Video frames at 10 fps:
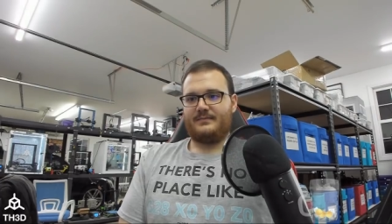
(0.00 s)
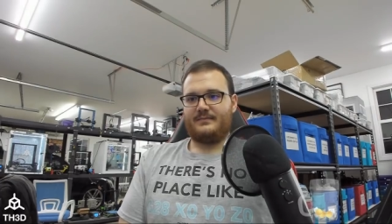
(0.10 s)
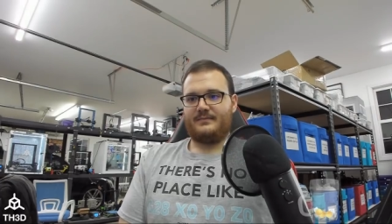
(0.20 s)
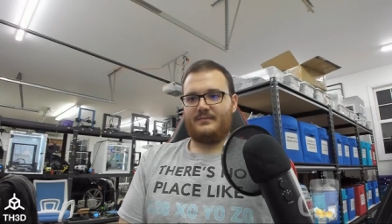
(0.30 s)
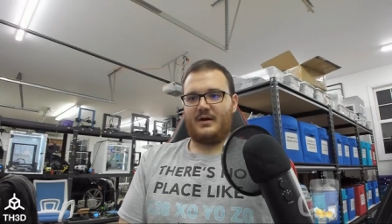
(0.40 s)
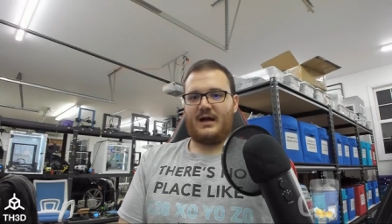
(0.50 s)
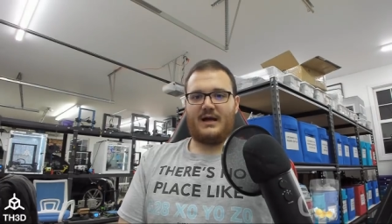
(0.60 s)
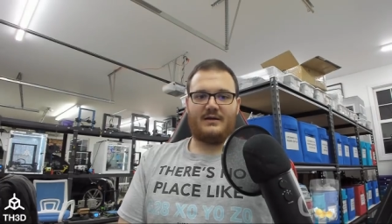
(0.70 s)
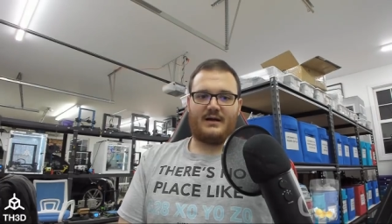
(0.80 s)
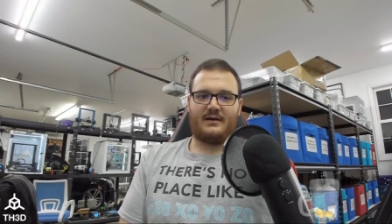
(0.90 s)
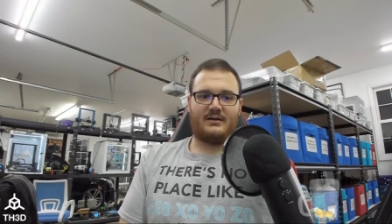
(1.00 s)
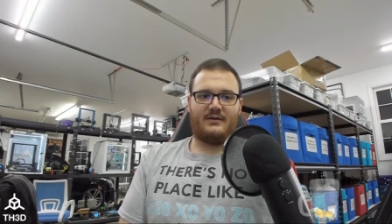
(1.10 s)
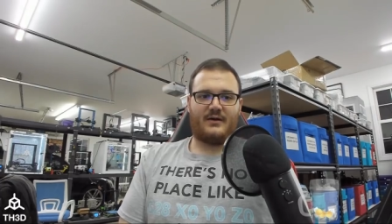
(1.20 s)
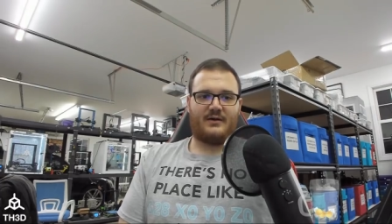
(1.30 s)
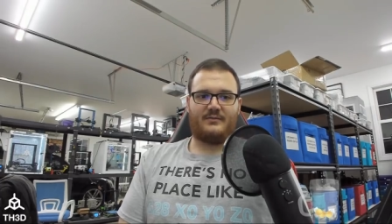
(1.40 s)
But I love
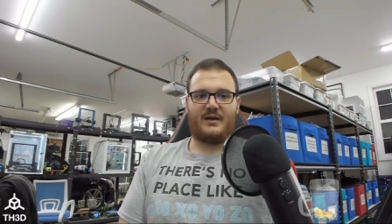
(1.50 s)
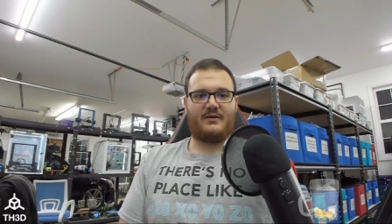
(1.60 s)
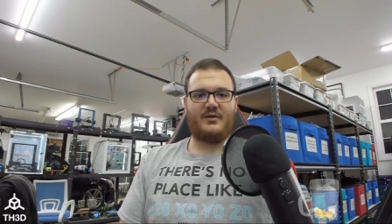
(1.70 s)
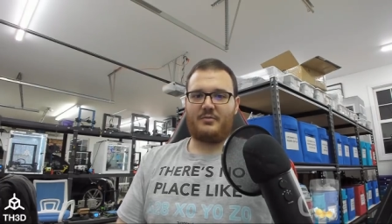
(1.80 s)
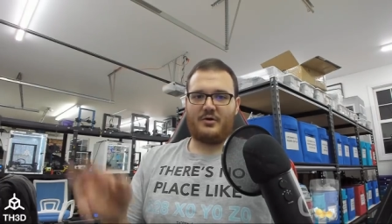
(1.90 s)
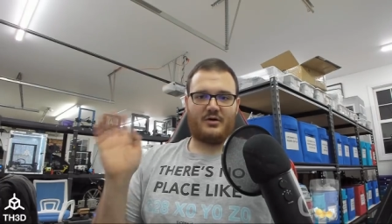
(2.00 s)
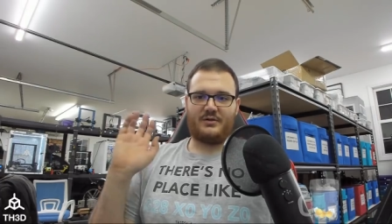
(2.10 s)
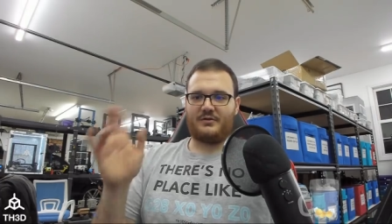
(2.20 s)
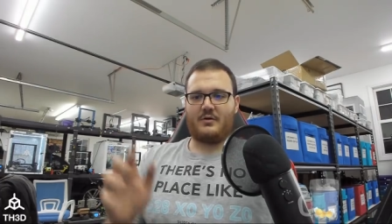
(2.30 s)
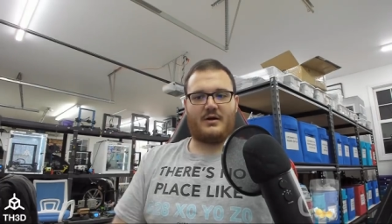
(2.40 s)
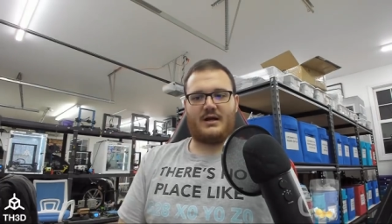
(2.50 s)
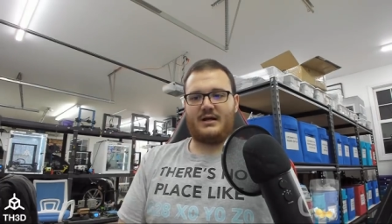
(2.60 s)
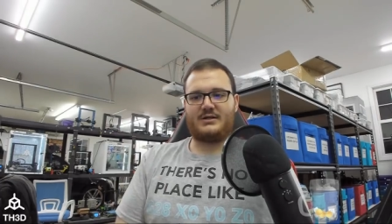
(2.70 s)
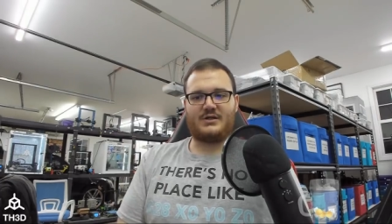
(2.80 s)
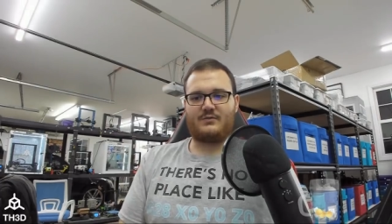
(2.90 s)
it. Every printer I throw it on, it
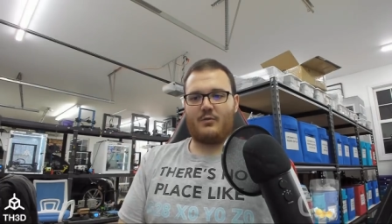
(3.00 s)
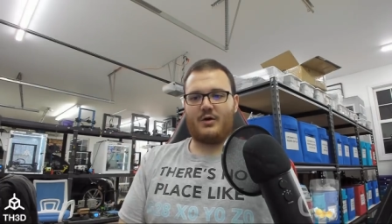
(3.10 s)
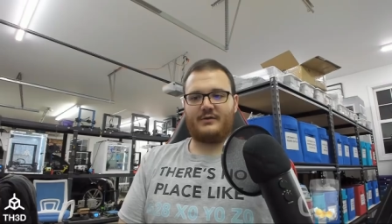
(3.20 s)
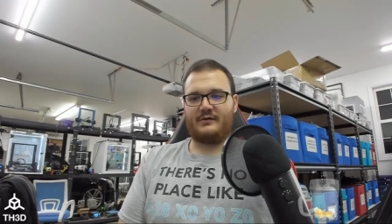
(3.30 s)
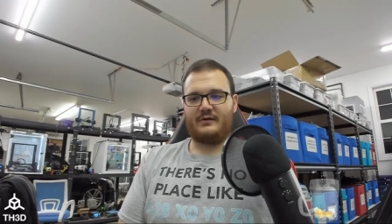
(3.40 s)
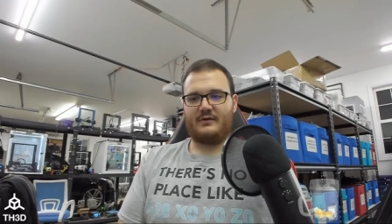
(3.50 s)
just works.